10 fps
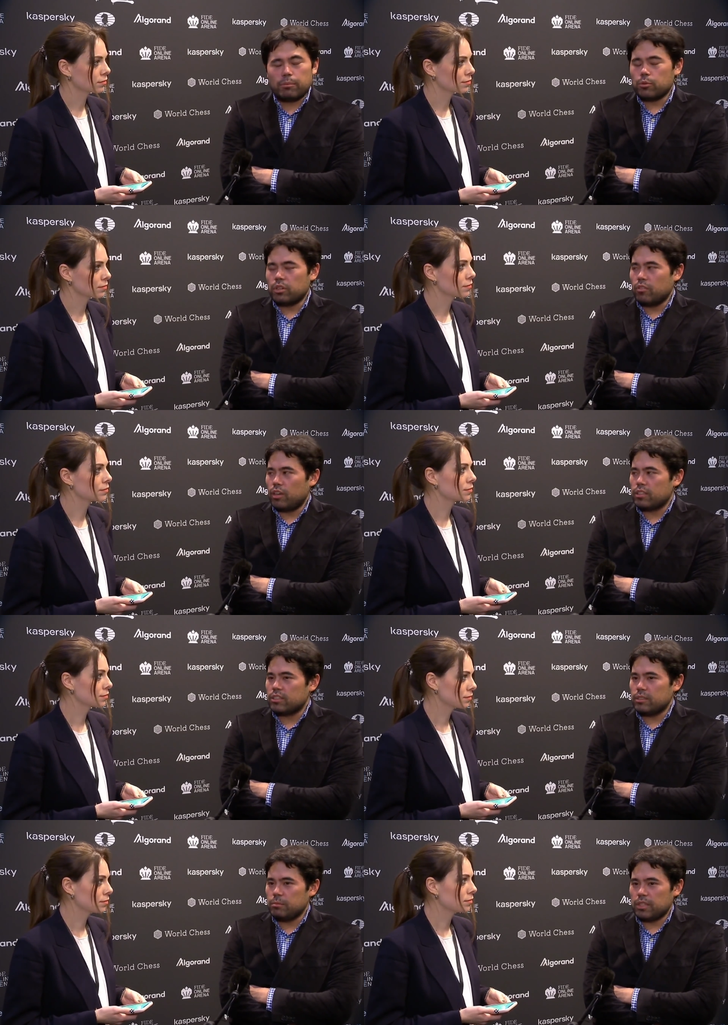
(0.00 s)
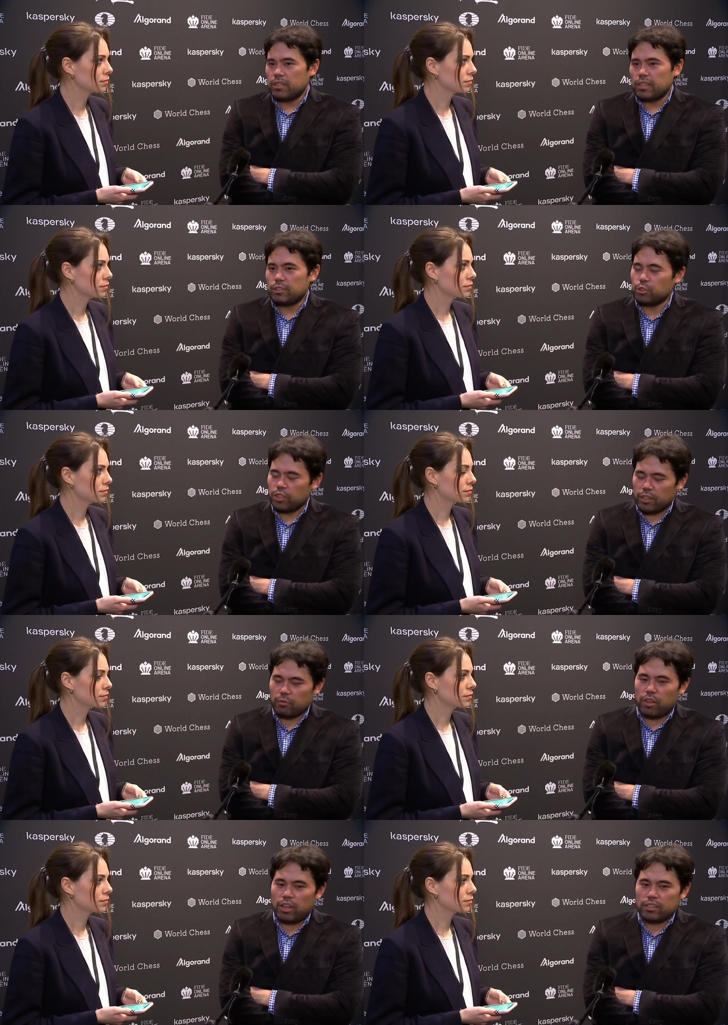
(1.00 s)
Speaker 1: where I've lost him and I should not
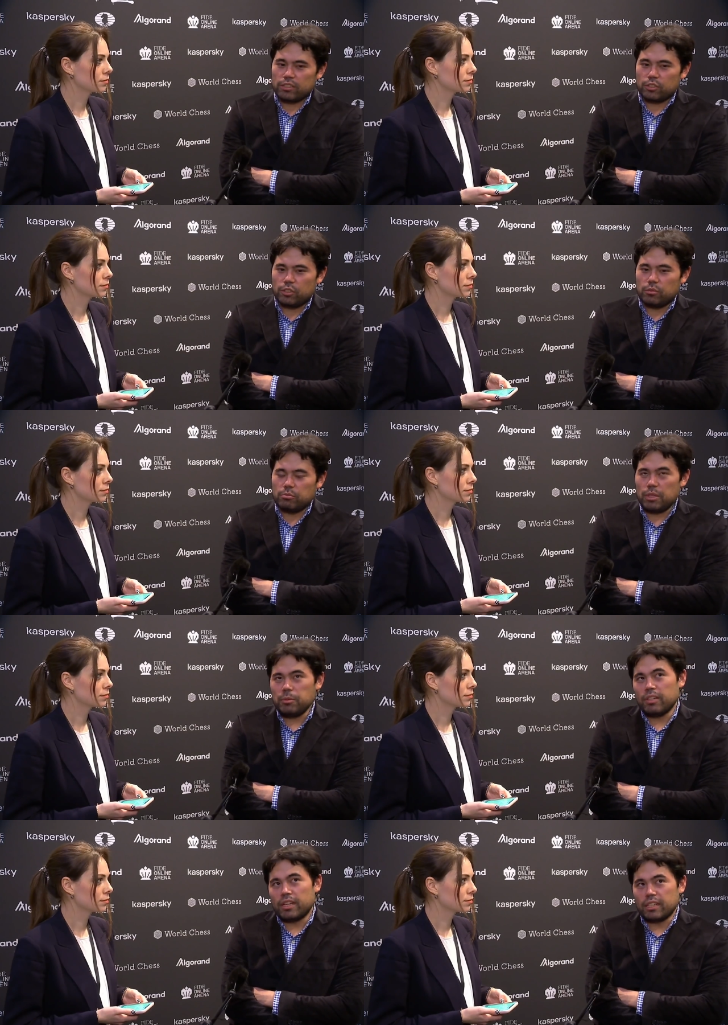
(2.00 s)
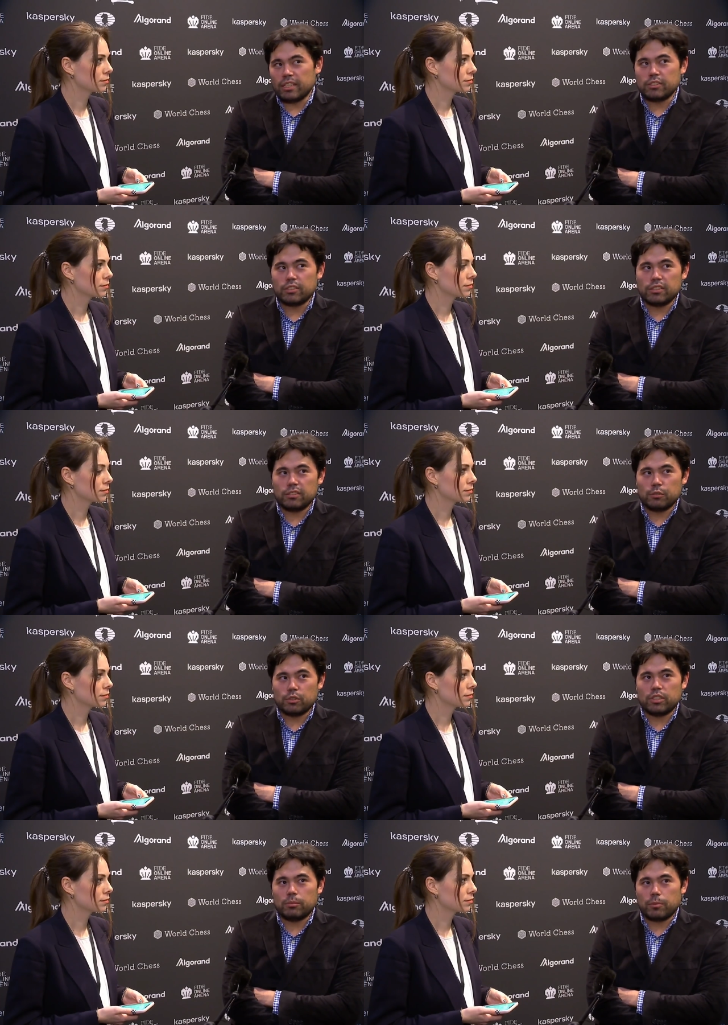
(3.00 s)
have lost. So maybe Lenny. He's the
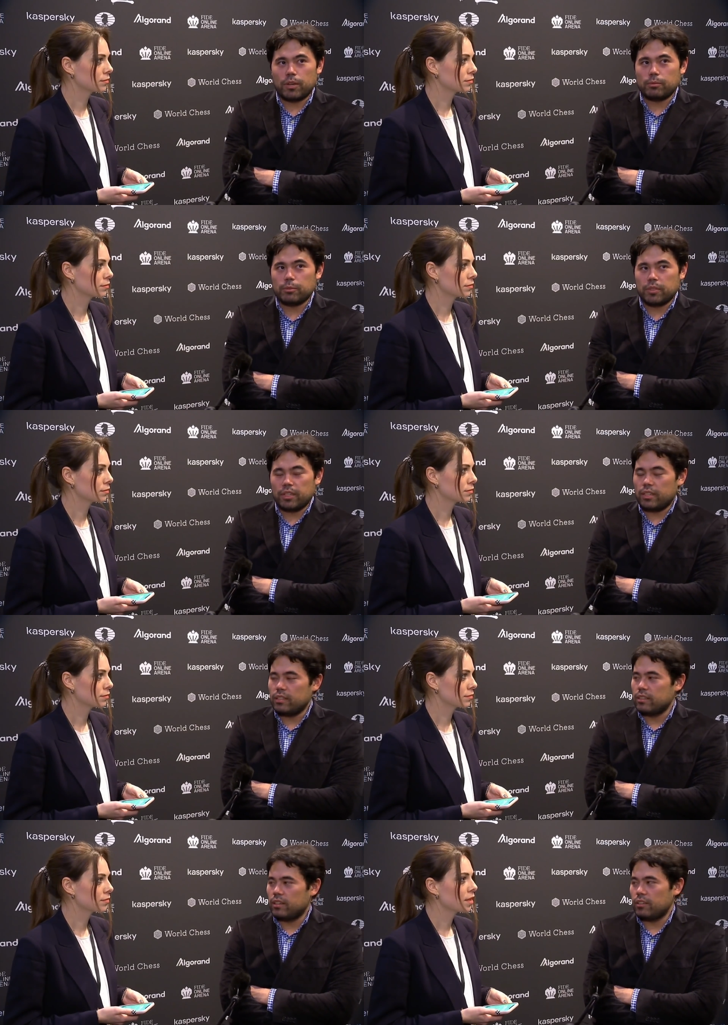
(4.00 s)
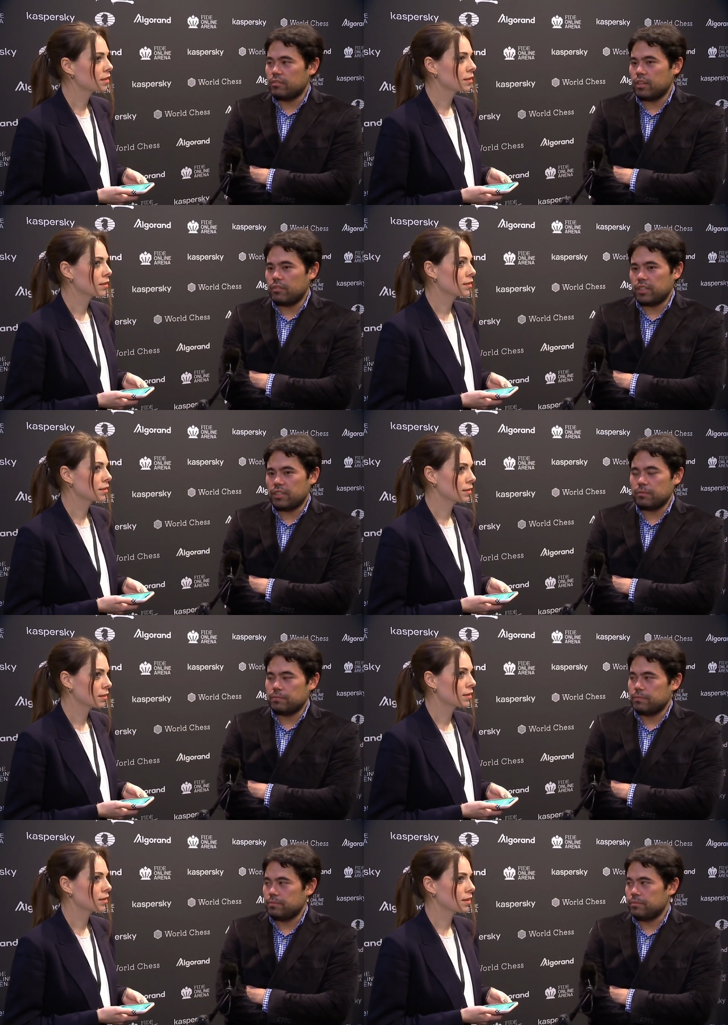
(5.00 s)
first name that pops in my head off offhand.
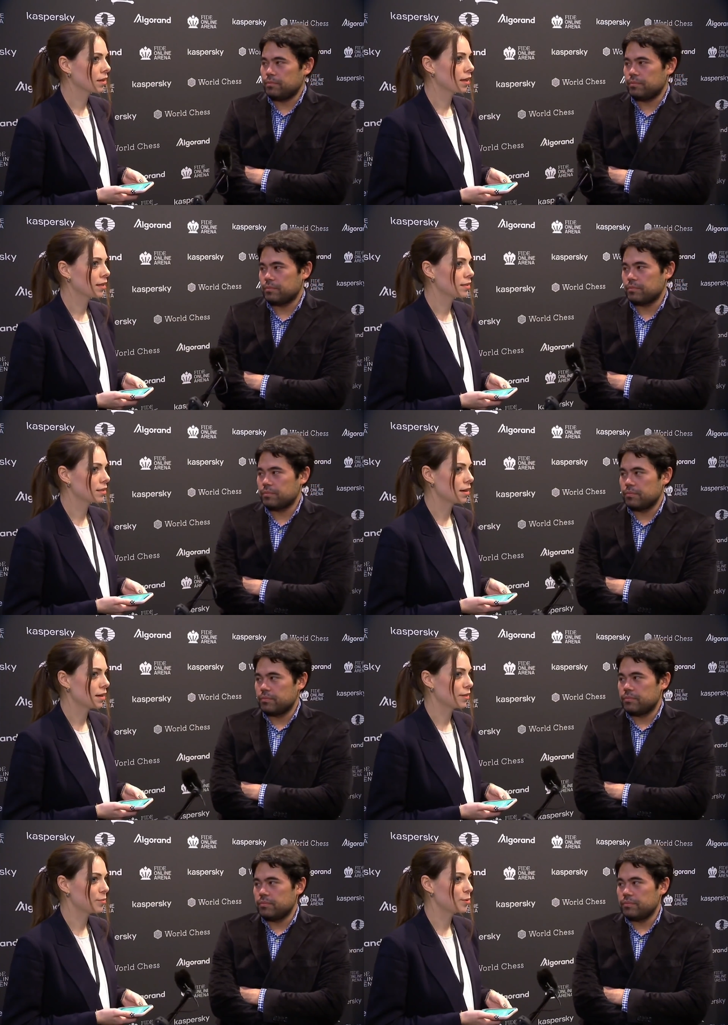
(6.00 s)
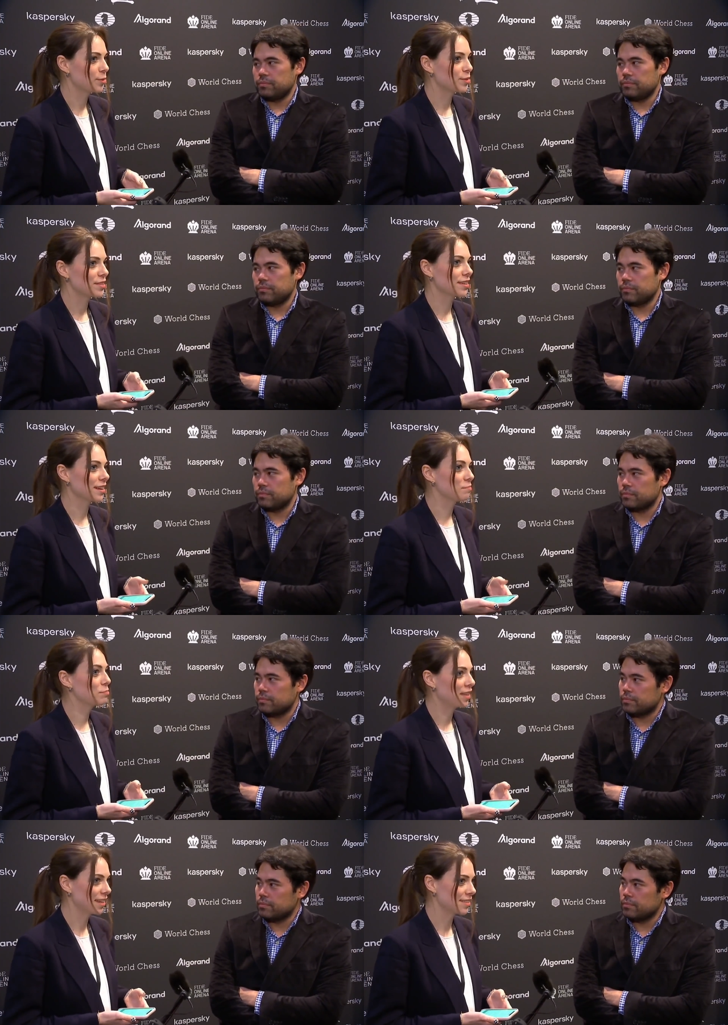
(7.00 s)
Speaker 2: And uh, the most uh,
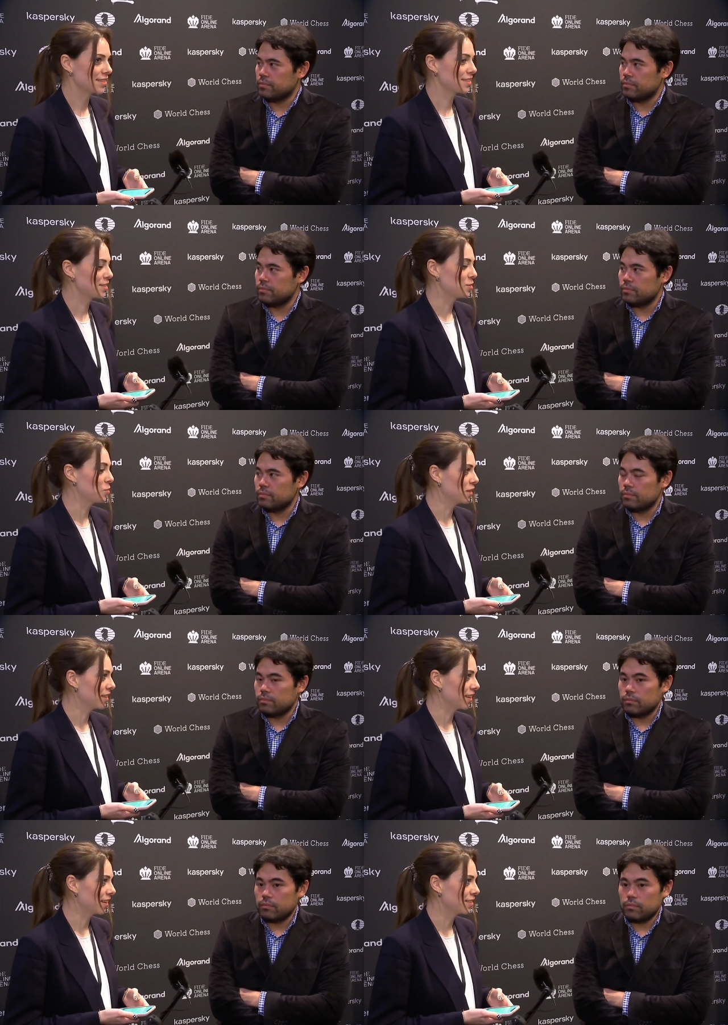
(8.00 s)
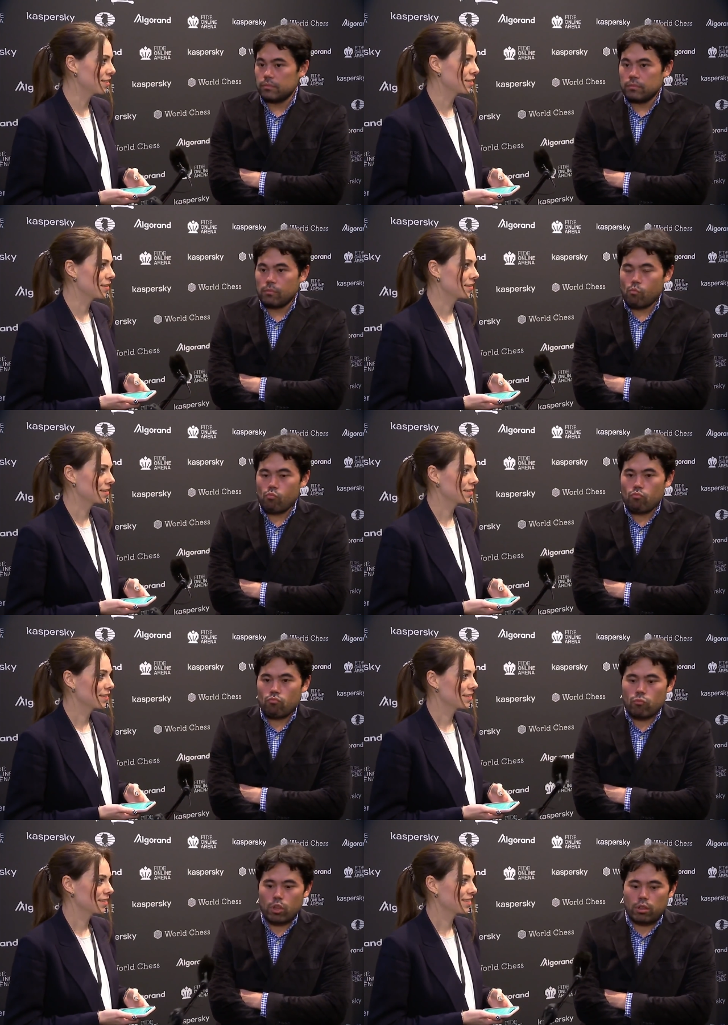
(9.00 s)
pleasant to win against?
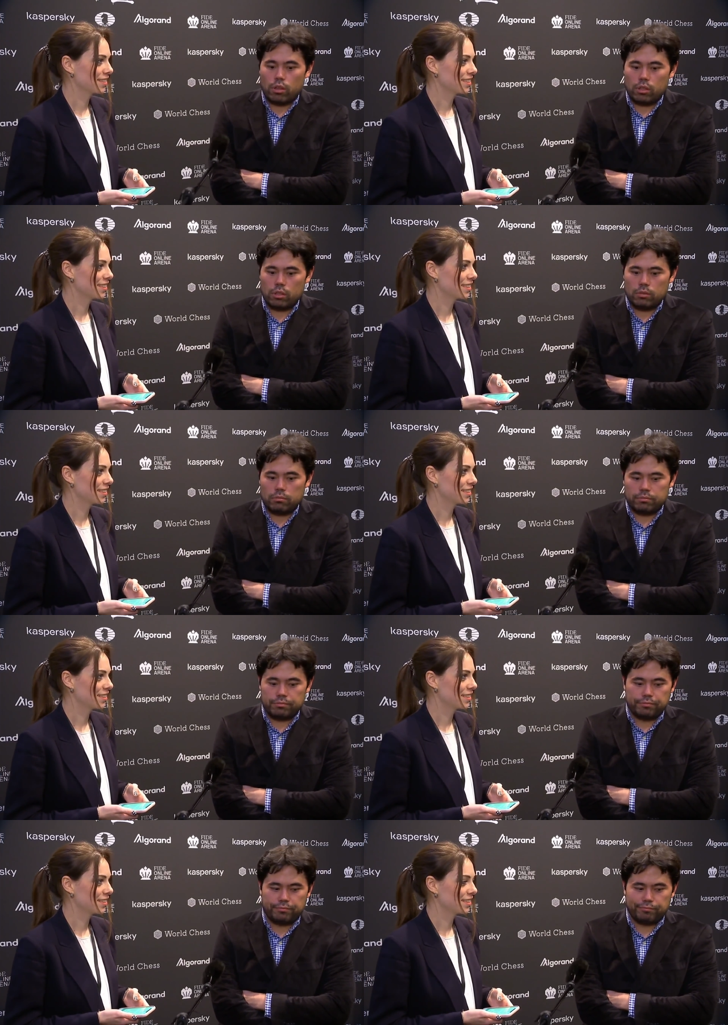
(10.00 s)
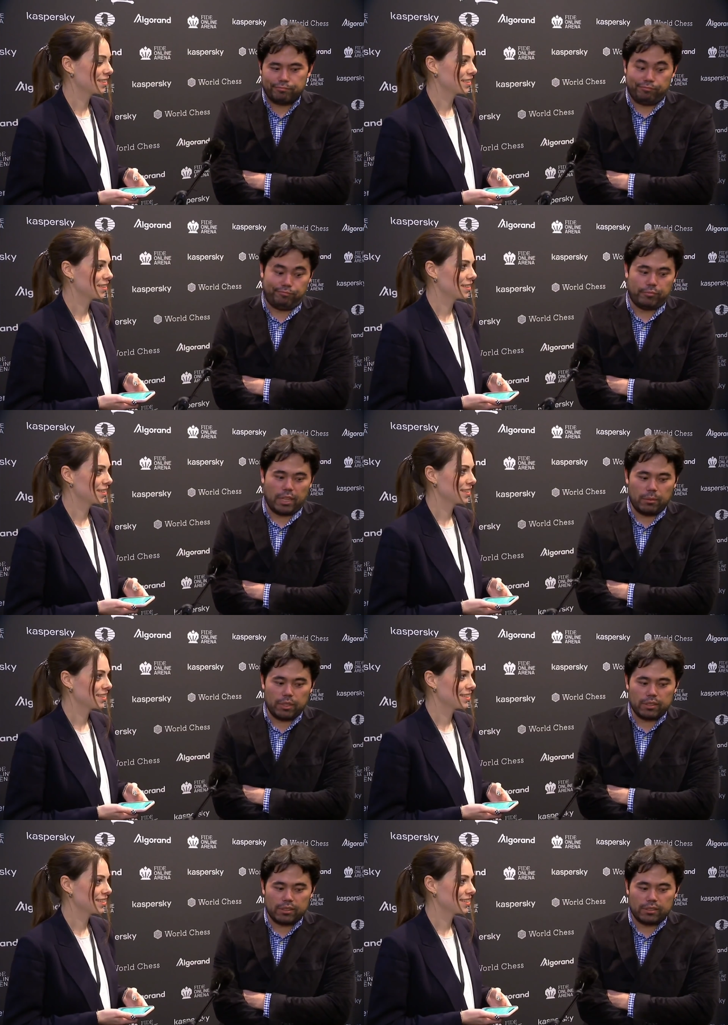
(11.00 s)
Speaker 1: Um, I mean,